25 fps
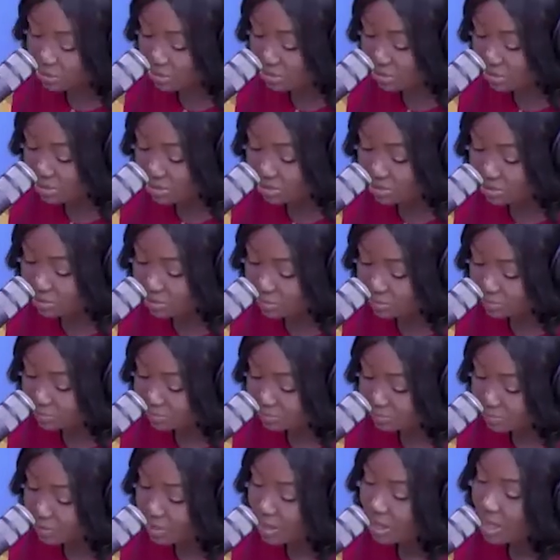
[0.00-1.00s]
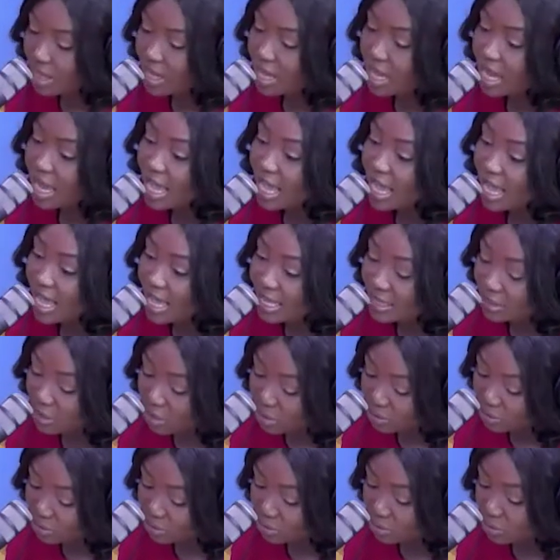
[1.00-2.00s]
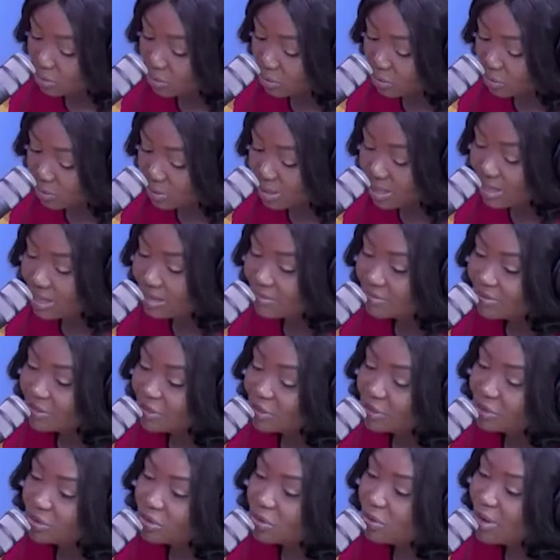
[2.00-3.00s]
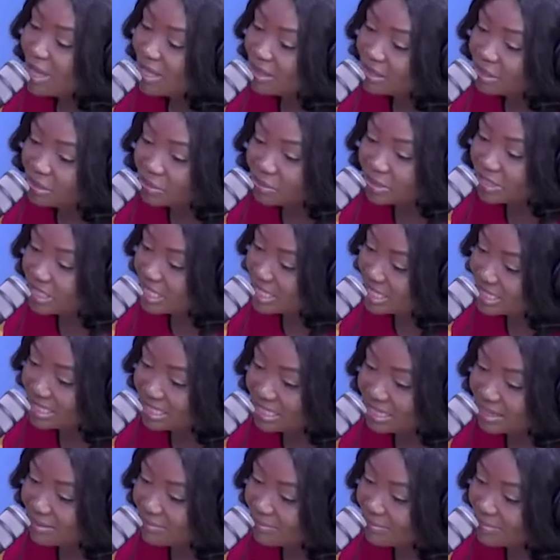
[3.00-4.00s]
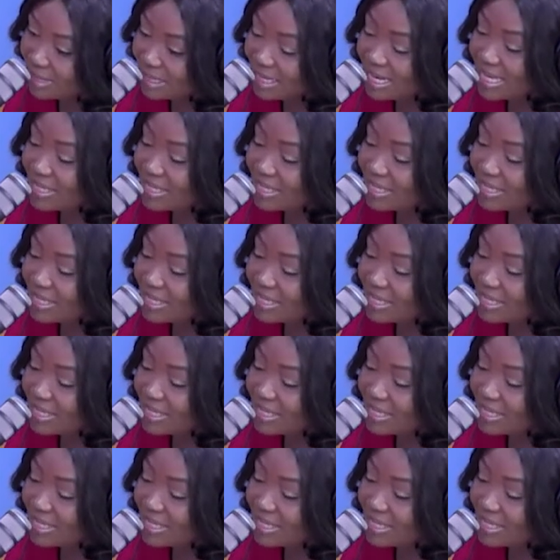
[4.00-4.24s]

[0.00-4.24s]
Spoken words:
just continue. And also, show enthusiasm.